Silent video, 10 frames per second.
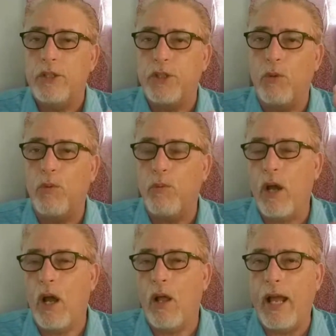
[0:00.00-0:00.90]
So
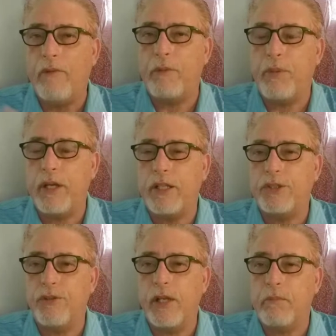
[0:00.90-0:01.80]
we'll all have a pretty
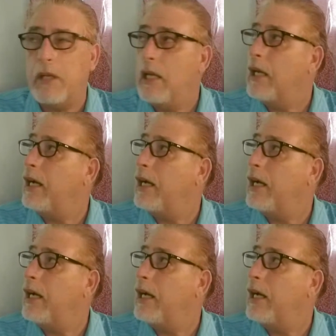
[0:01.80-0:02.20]
good stream.